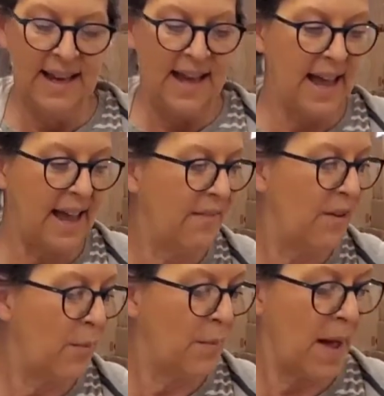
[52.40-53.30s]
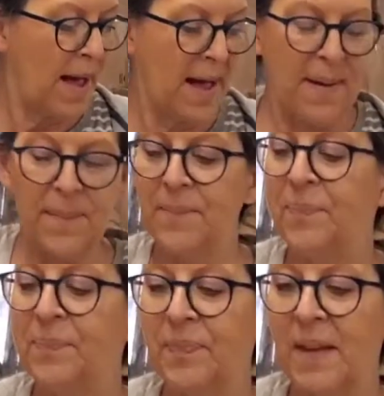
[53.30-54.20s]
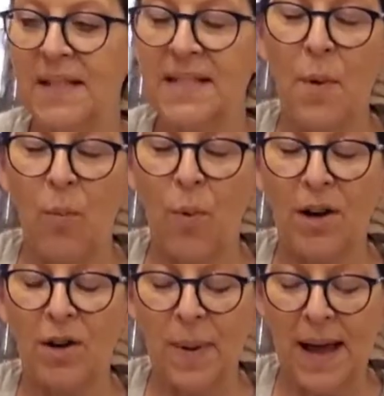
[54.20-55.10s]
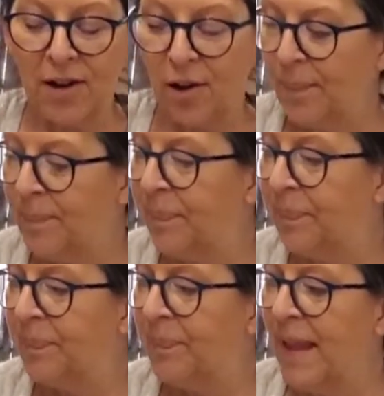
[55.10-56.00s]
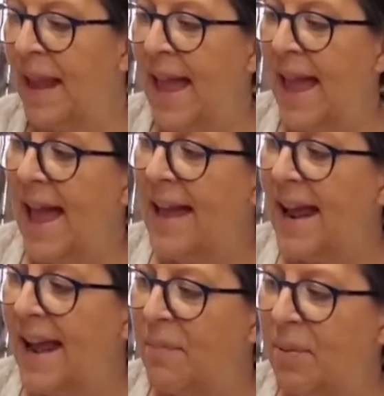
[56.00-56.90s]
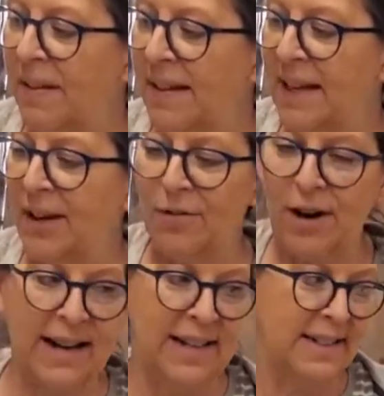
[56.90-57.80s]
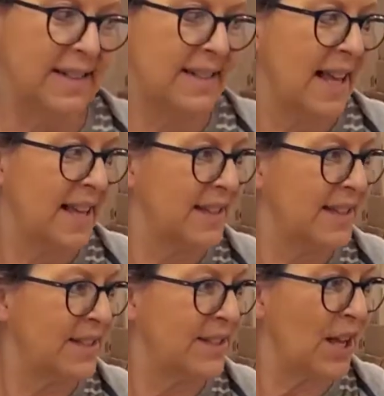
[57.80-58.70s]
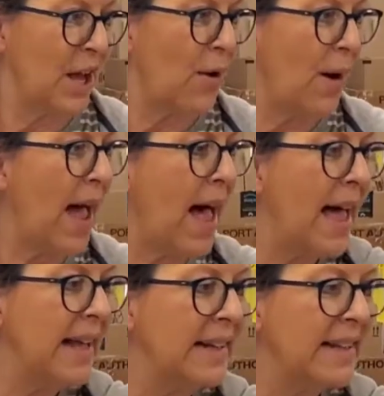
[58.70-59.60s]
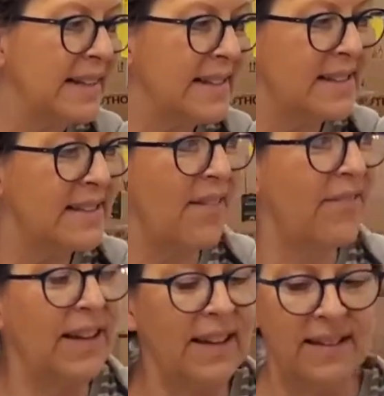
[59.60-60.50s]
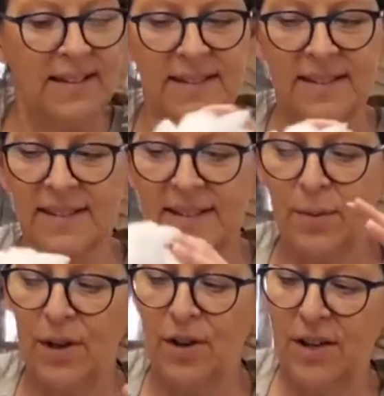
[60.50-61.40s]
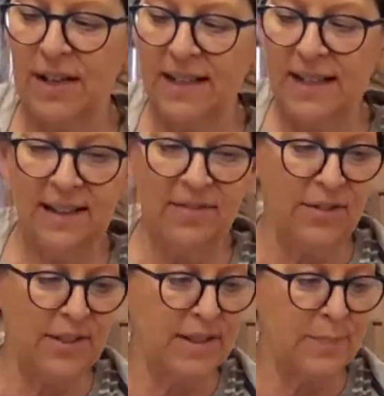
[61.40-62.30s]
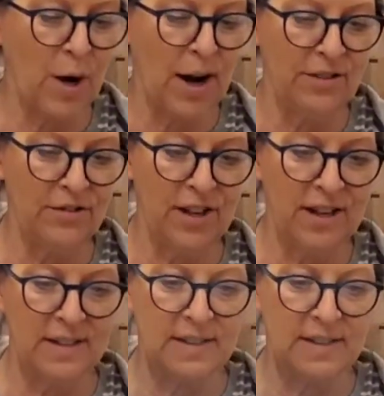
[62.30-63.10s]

I have a small water bottle. And I have plenty of rice. So, and stuffing is what you're gonna need for this project.